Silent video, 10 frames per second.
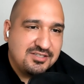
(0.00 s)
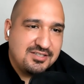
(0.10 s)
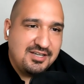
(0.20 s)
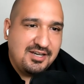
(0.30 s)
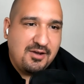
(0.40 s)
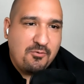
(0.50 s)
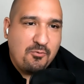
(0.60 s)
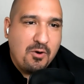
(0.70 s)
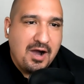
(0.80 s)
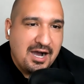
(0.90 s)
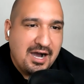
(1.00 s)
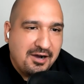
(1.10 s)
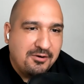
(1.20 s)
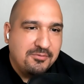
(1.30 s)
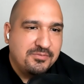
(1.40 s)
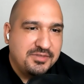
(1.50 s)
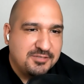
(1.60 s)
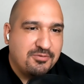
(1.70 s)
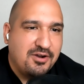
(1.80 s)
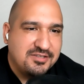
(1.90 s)
while this
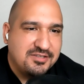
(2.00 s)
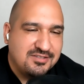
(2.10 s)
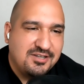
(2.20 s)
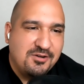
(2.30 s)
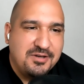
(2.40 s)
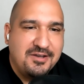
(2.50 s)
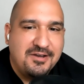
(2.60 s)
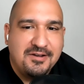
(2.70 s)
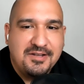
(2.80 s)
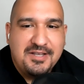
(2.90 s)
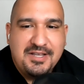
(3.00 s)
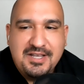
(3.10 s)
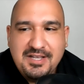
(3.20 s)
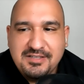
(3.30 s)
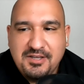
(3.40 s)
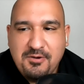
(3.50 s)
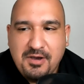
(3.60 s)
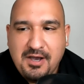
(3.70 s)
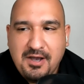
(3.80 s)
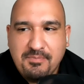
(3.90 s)
process is going on.
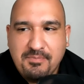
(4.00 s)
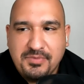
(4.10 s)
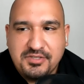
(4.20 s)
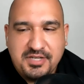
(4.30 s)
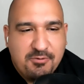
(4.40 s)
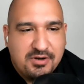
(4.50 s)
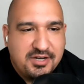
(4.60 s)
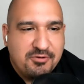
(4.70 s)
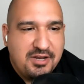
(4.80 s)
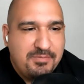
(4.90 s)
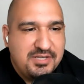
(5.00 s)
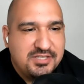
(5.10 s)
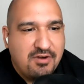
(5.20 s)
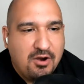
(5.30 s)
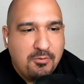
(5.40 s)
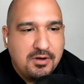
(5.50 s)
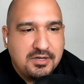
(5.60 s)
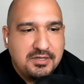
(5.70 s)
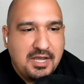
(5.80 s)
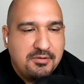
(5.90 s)
So today we're going to create a piece of artwork.
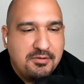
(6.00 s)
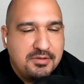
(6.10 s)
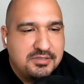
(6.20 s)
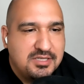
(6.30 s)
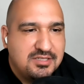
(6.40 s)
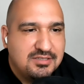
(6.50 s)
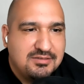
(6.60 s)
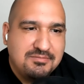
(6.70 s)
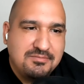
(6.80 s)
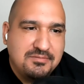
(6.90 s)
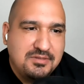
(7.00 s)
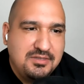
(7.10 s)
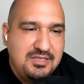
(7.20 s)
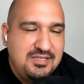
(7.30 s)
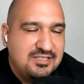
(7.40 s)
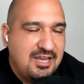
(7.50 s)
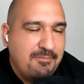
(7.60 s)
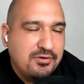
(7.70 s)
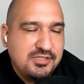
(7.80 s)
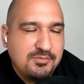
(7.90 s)
Now, this is these same
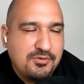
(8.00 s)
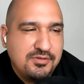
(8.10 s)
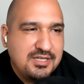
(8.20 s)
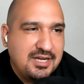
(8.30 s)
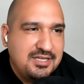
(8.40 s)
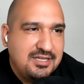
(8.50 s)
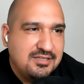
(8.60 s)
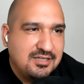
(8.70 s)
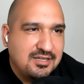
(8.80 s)
principles and ideas and,